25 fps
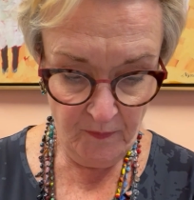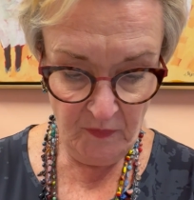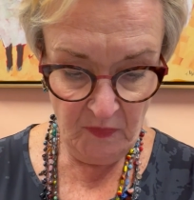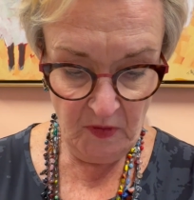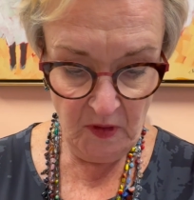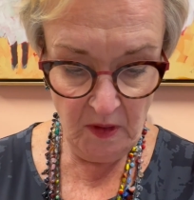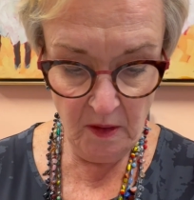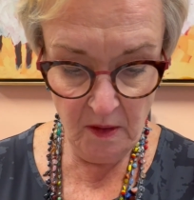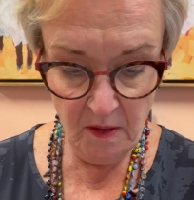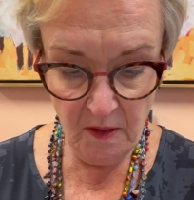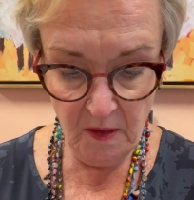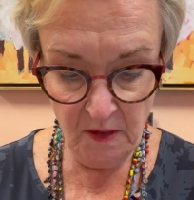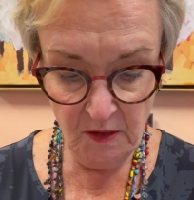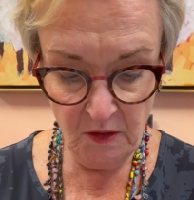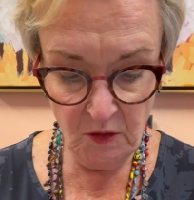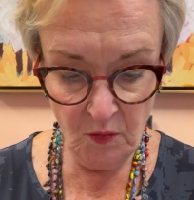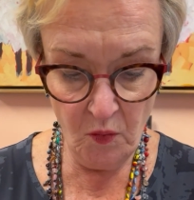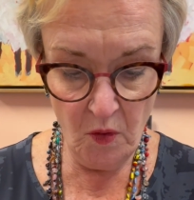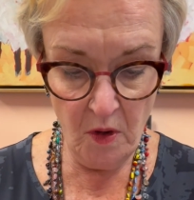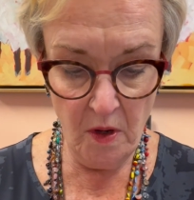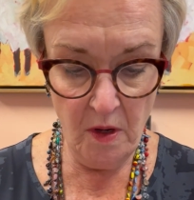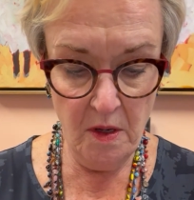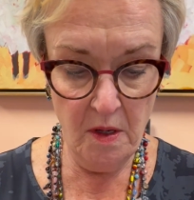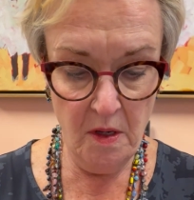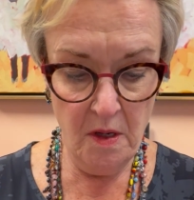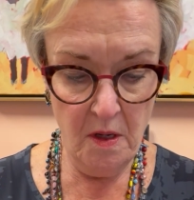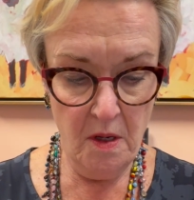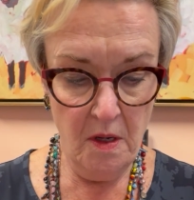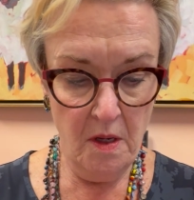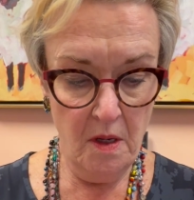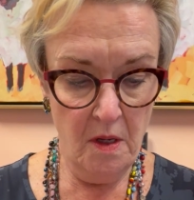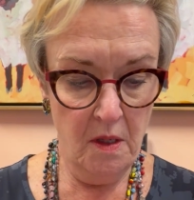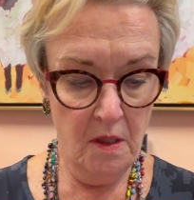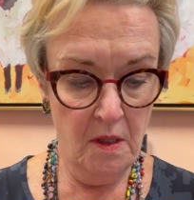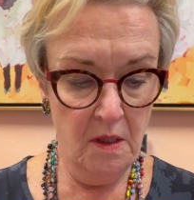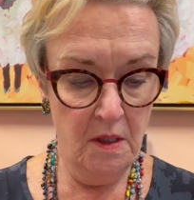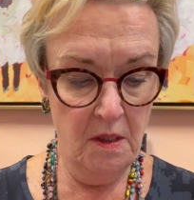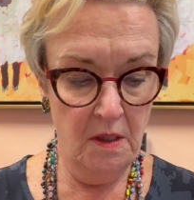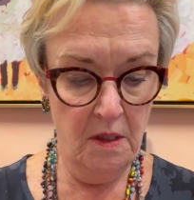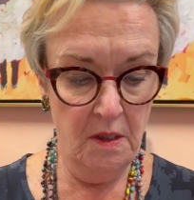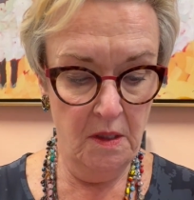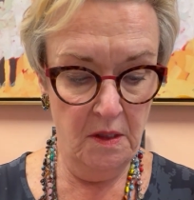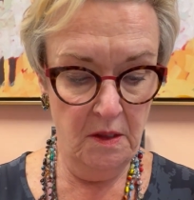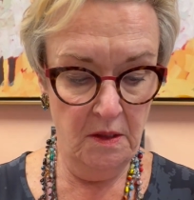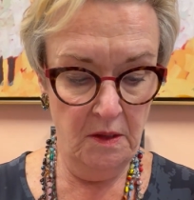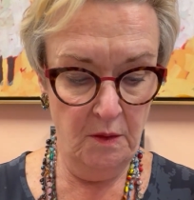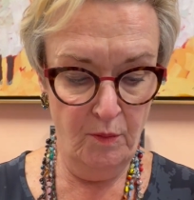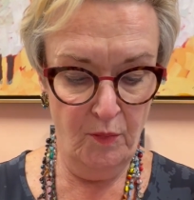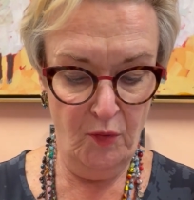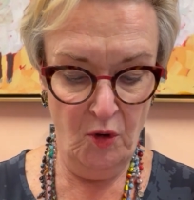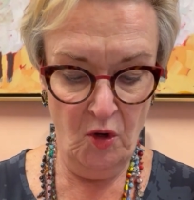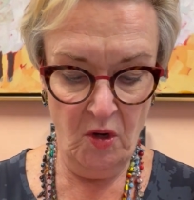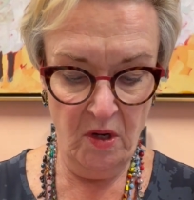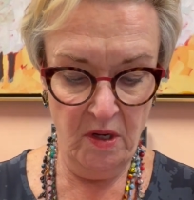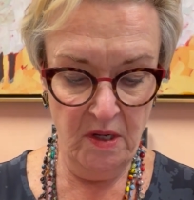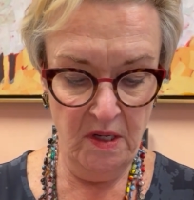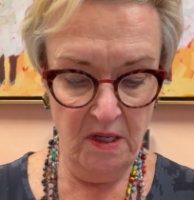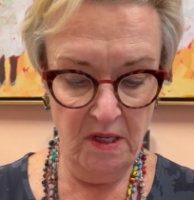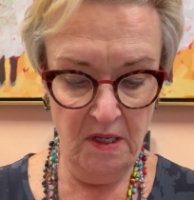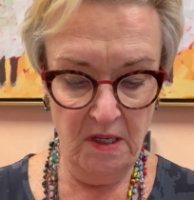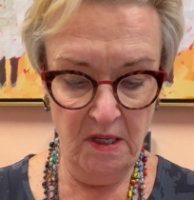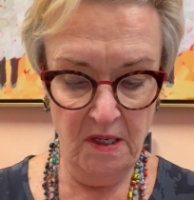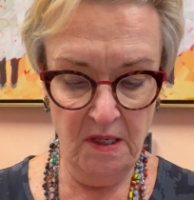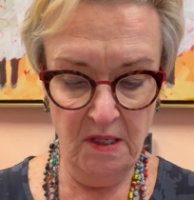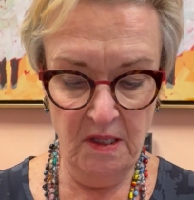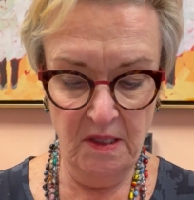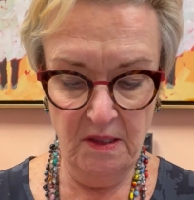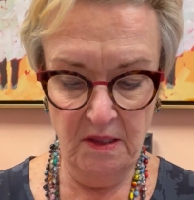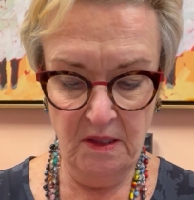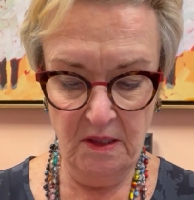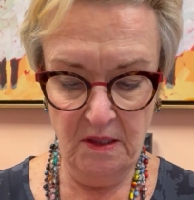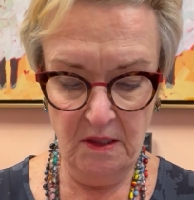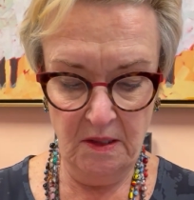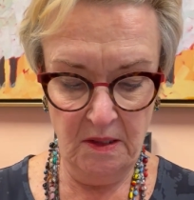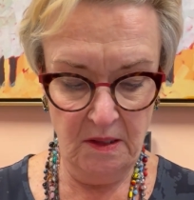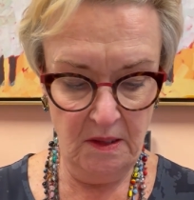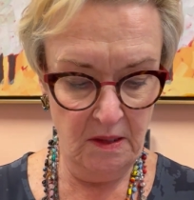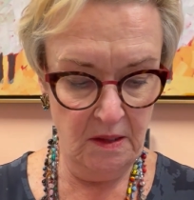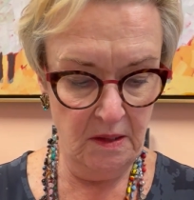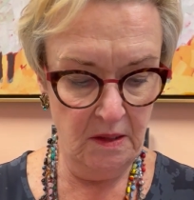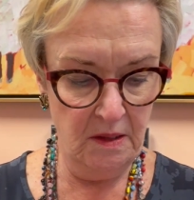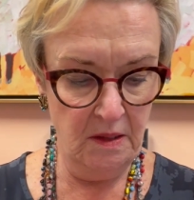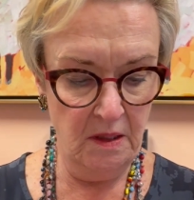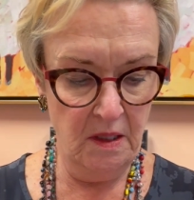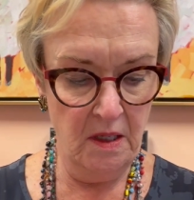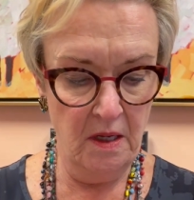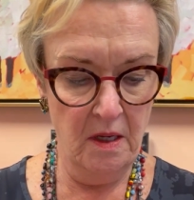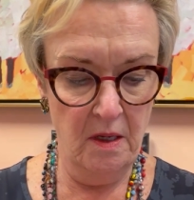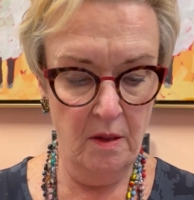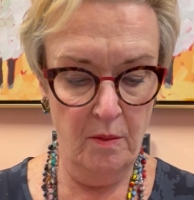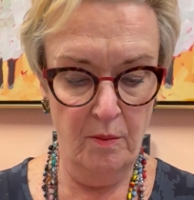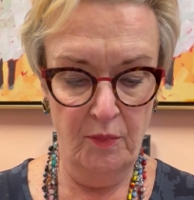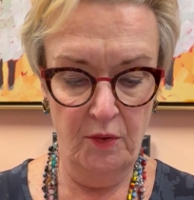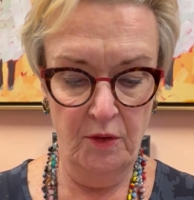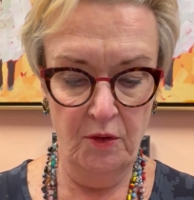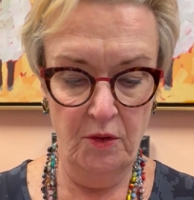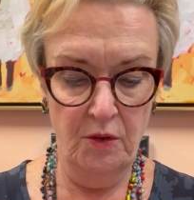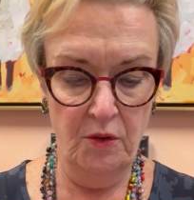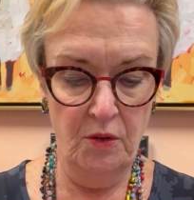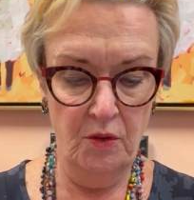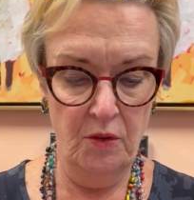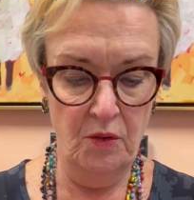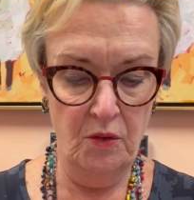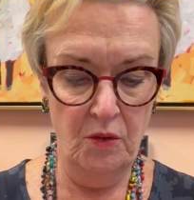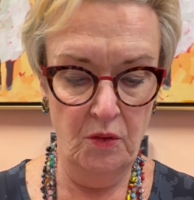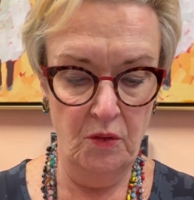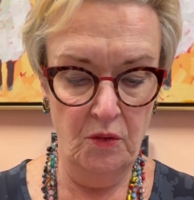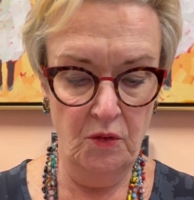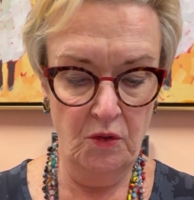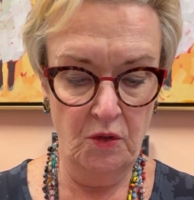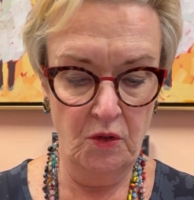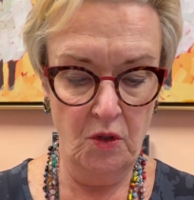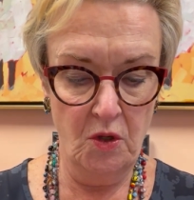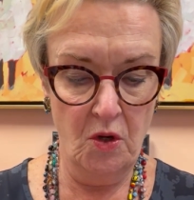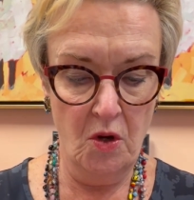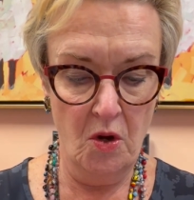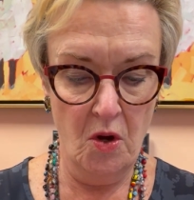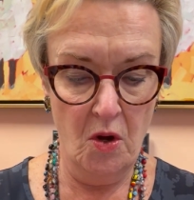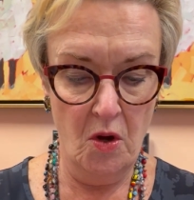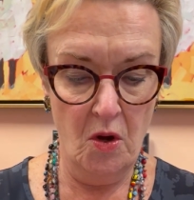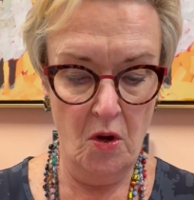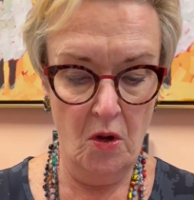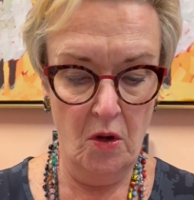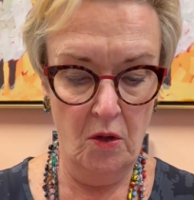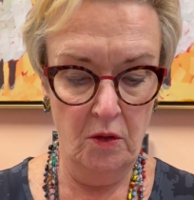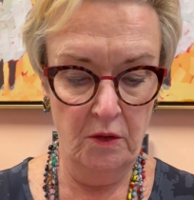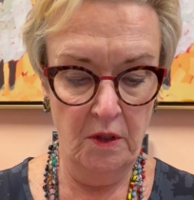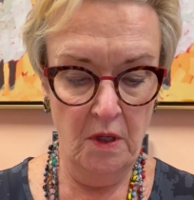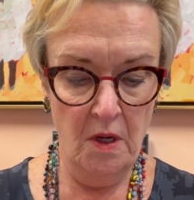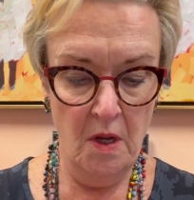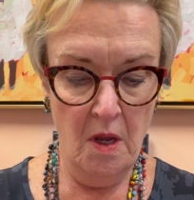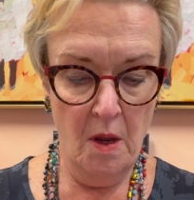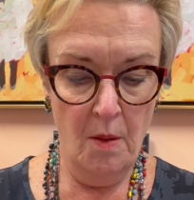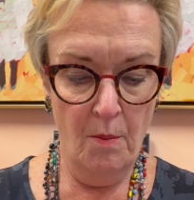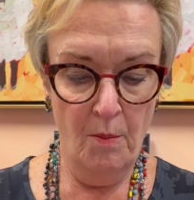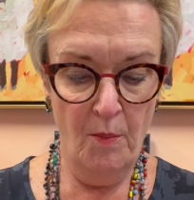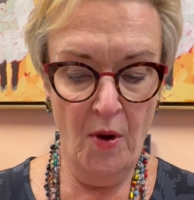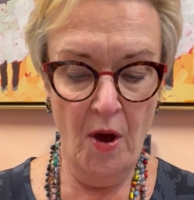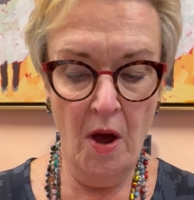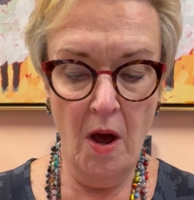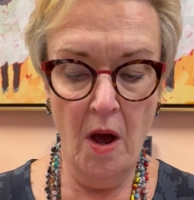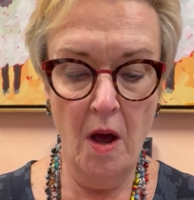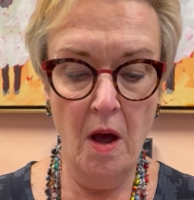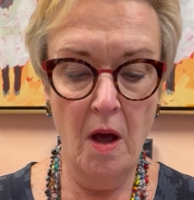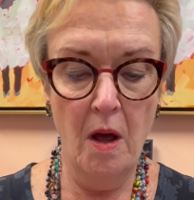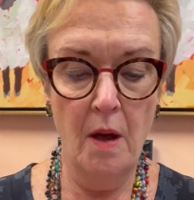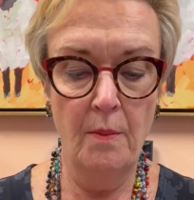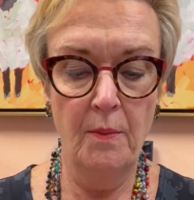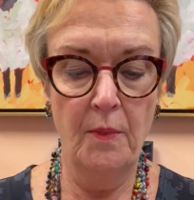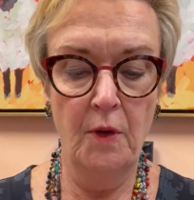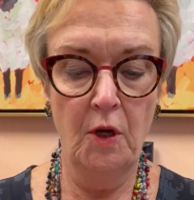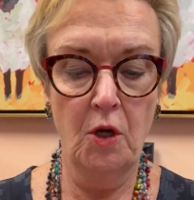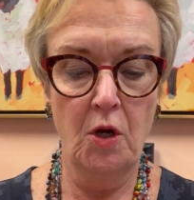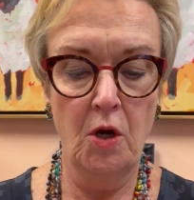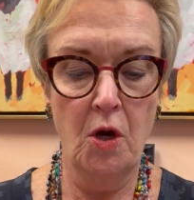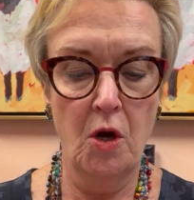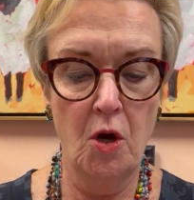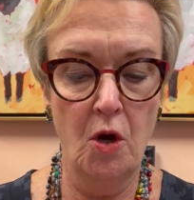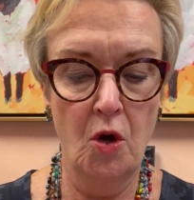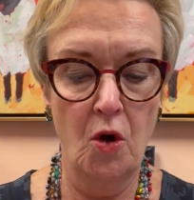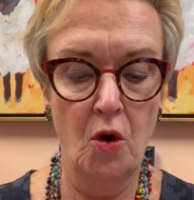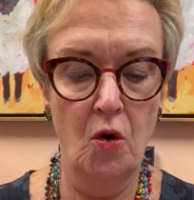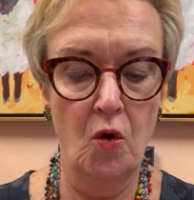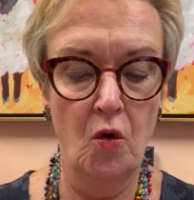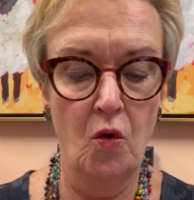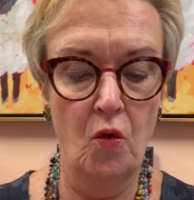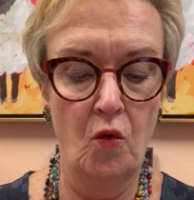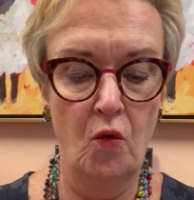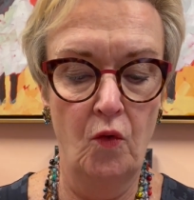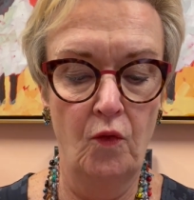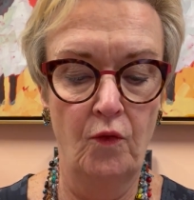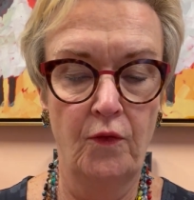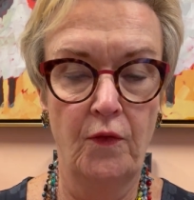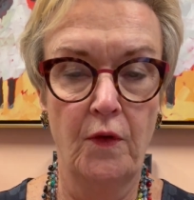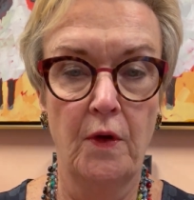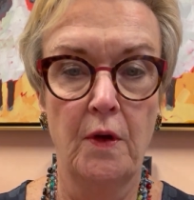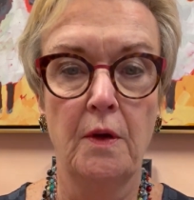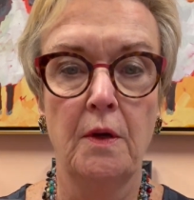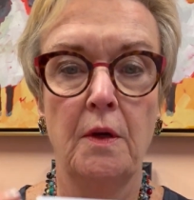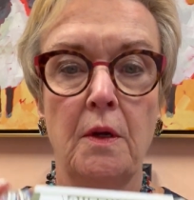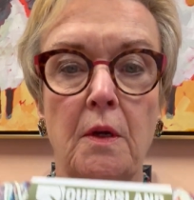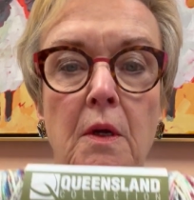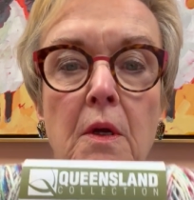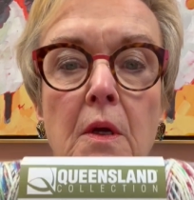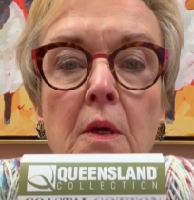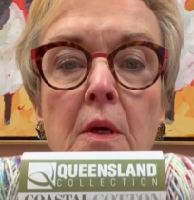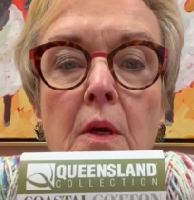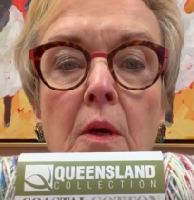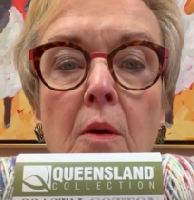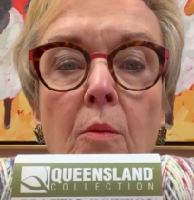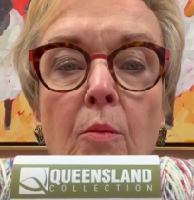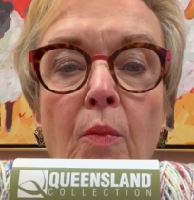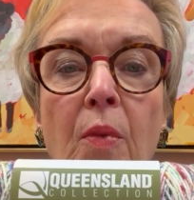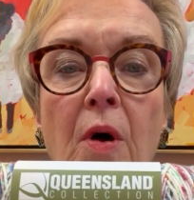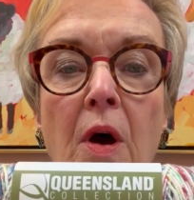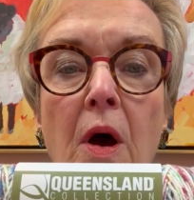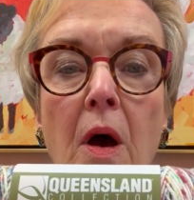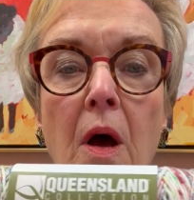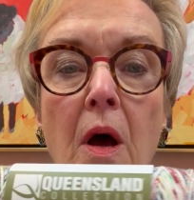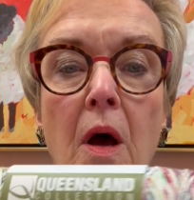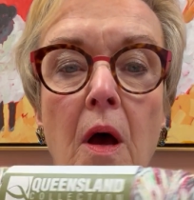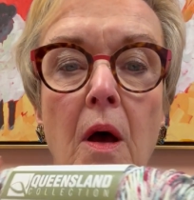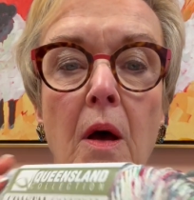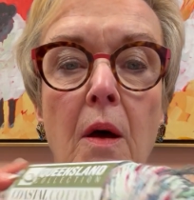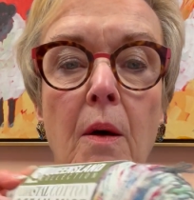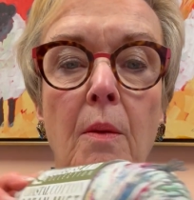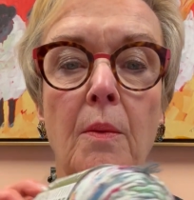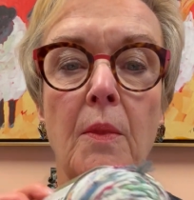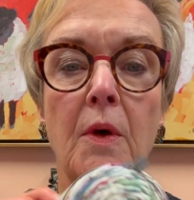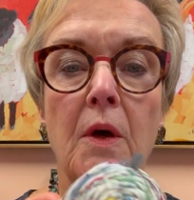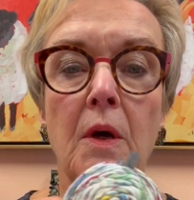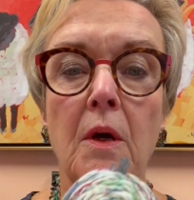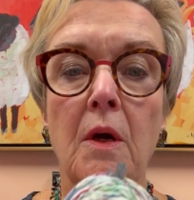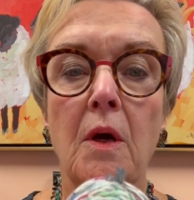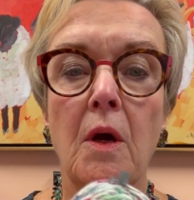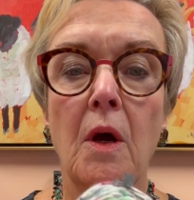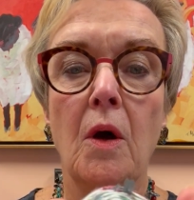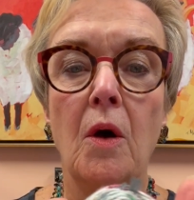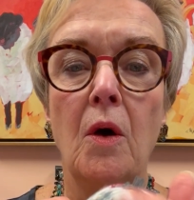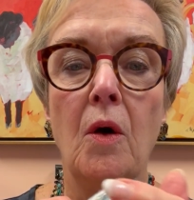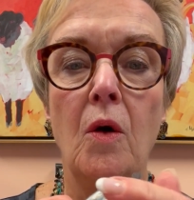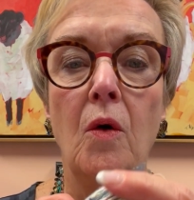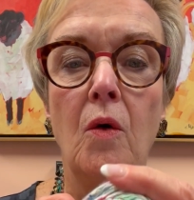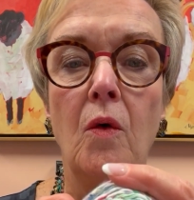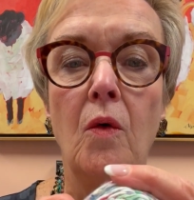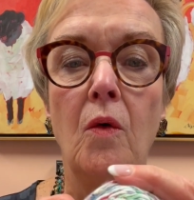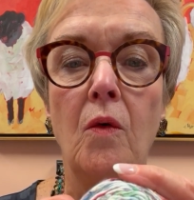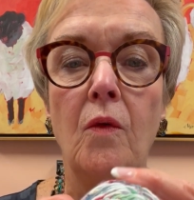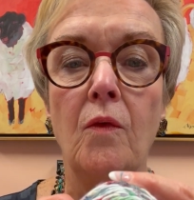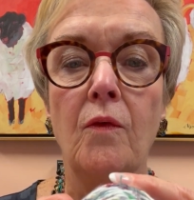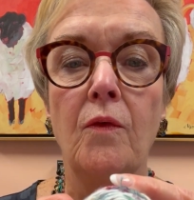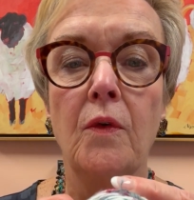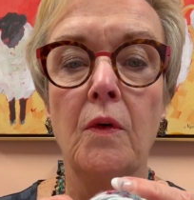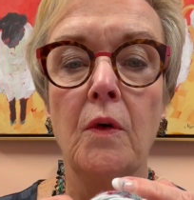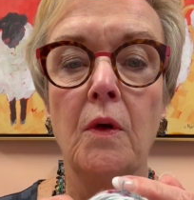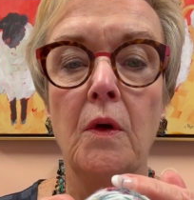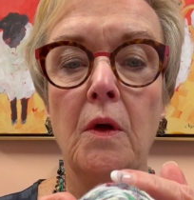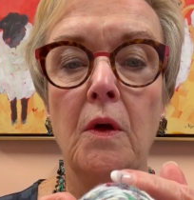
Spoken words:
Then this one is burgundies, kind of blues, called Palm Cove. Palm Cove.